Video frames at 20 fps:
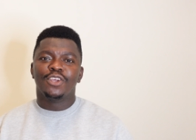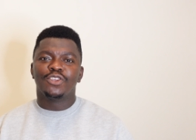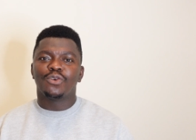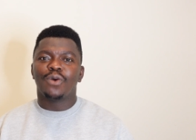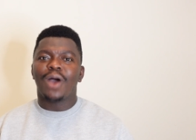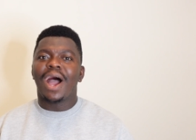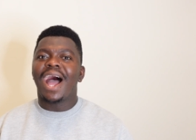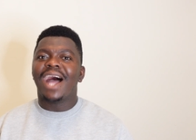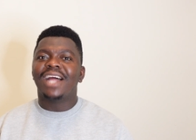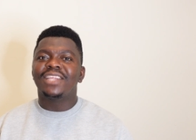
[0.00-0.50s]
So
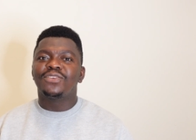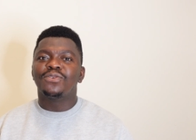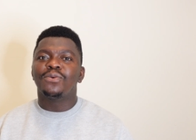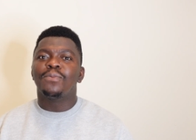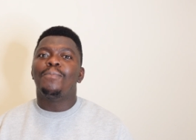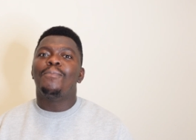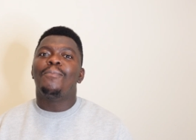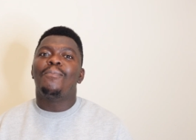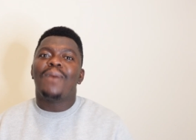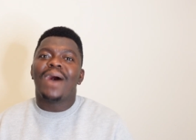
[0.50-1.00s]
I had to
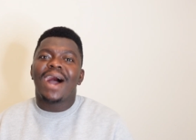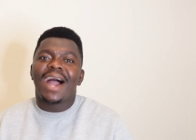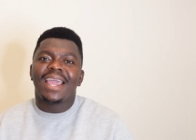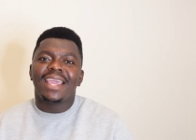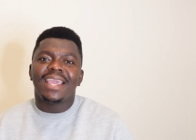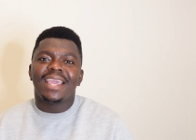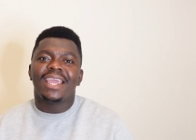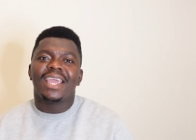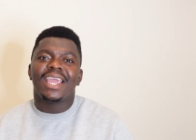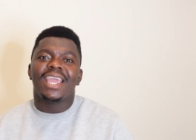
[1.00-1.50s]

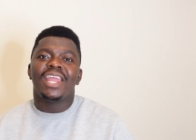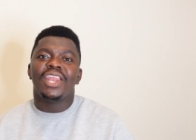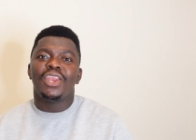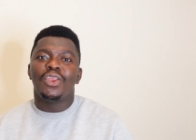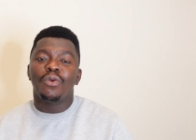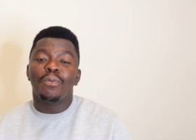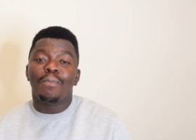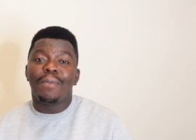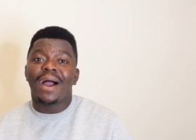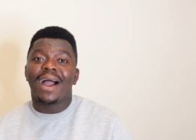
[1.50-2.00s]
buy a
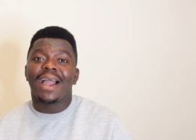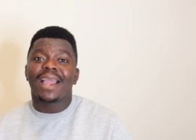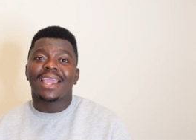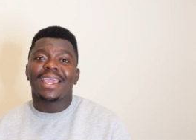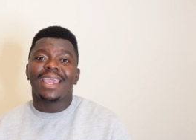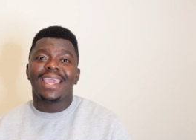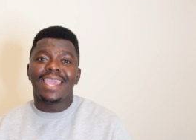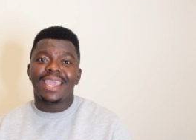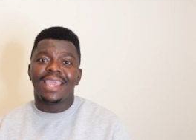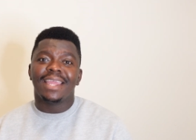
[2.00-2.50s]
new bag
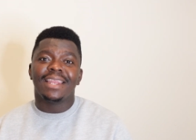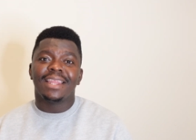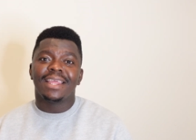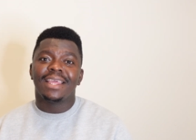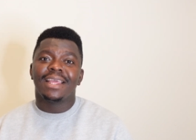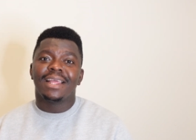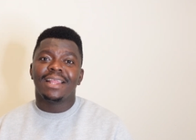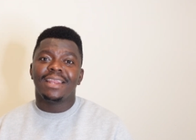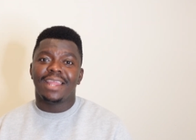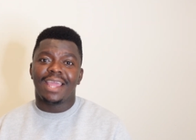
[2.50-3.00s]
in
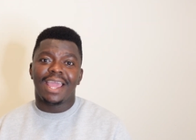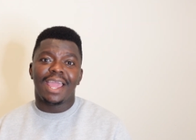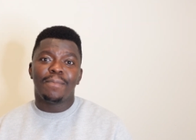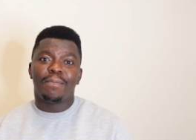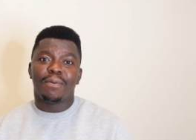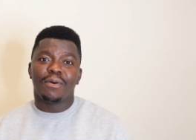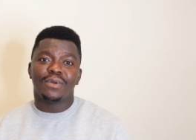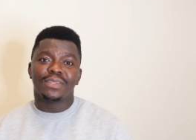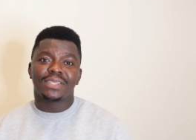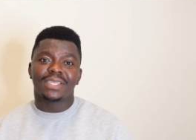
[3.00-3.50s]
the
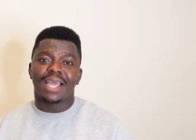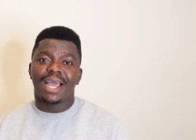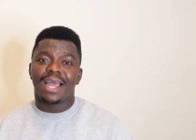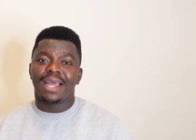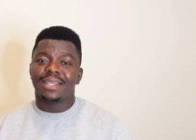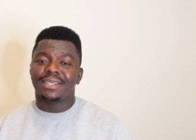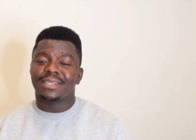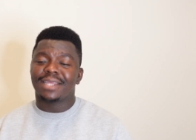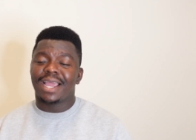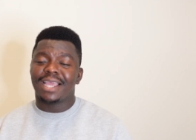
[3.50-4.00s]
airport,
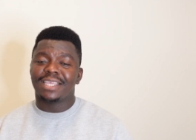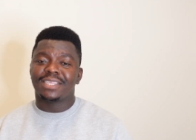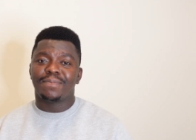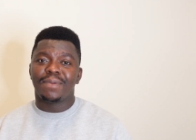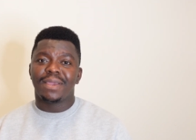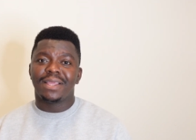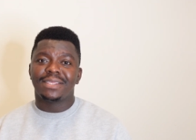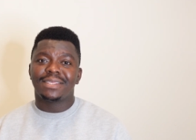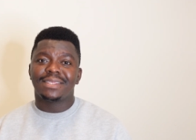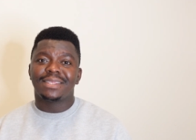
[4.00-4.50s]
and I
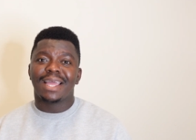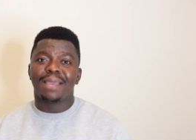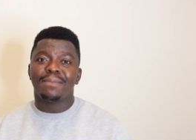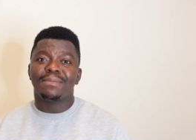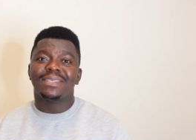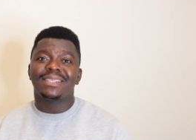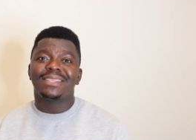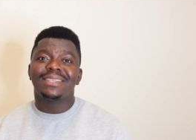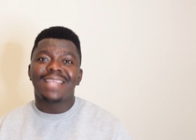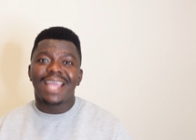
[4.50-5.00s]
spent
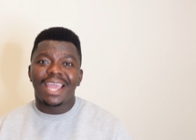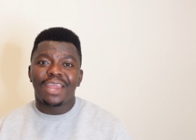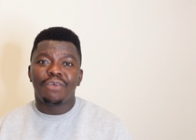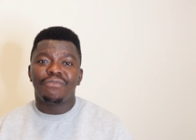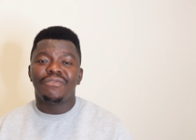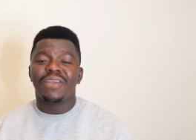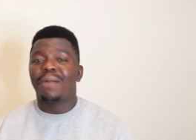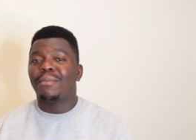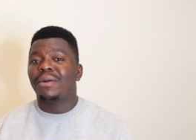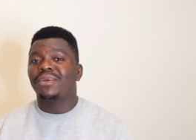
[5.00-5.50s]
times 10 of
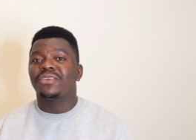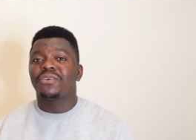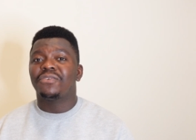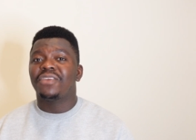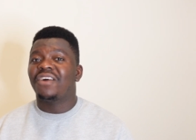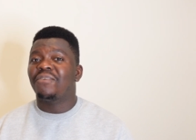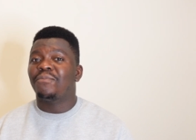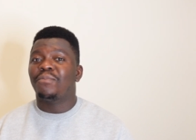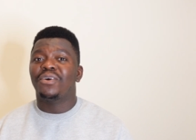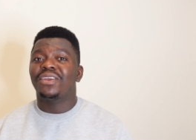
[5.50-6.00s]
the amount of
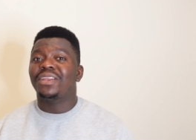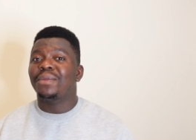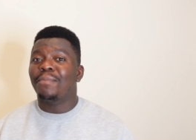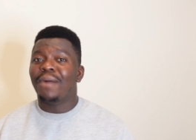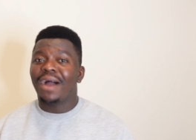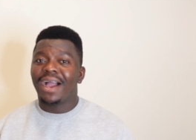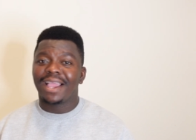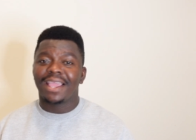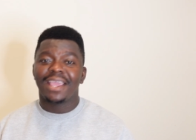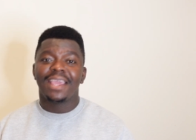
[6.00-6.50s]
that I bought the
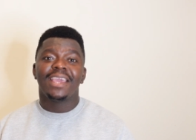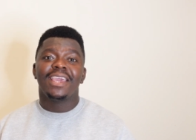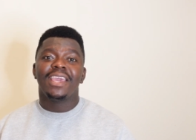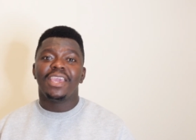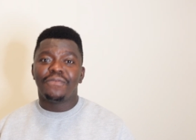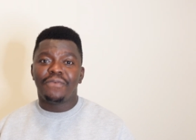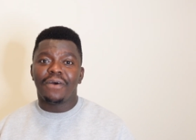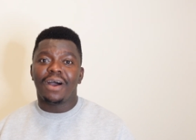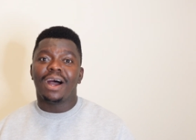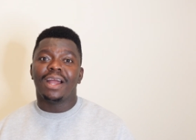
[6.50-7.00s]
bag
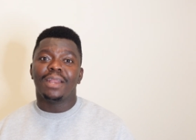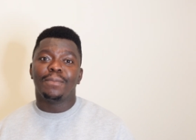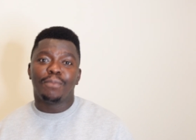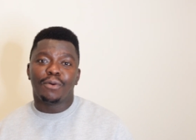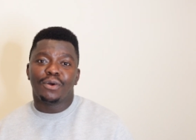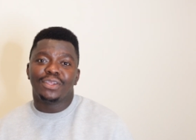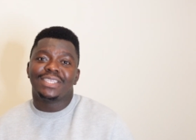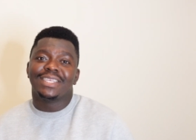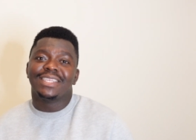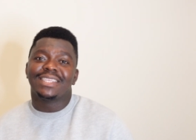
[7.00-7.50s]
if I had
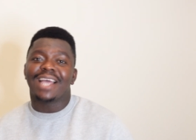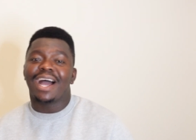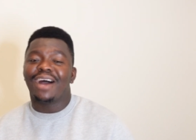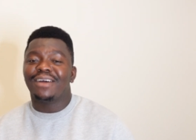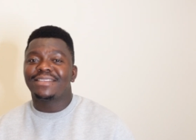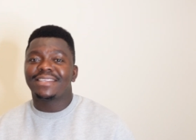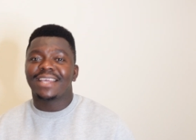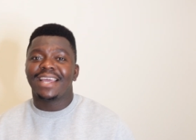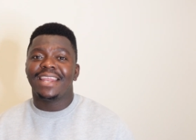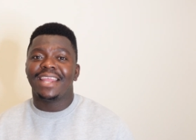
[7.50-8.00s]
bought it
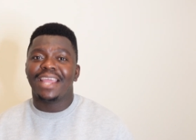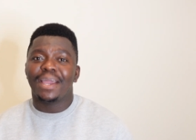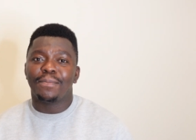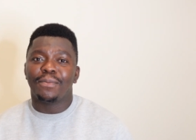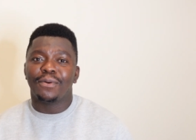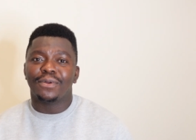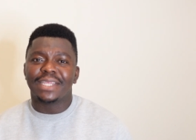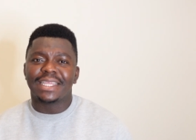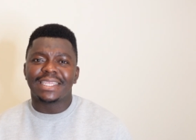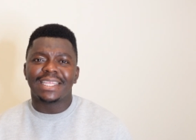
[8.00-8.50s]
outside the
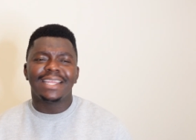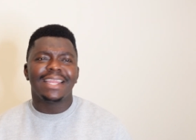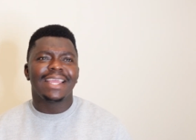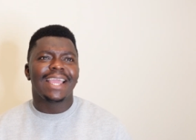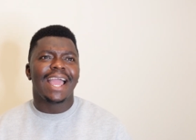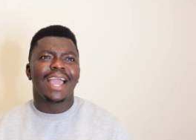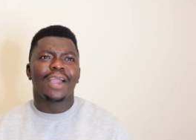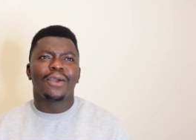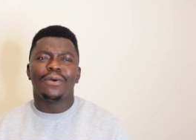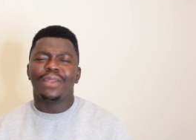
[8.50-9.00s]
airport. I think the
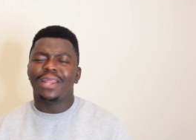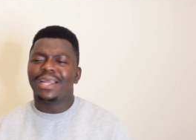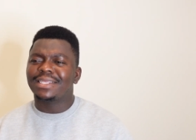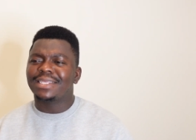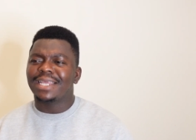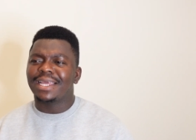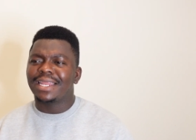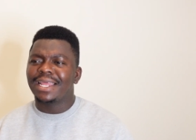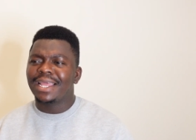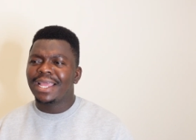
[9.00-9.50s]
guy
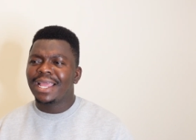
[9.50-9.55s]
collected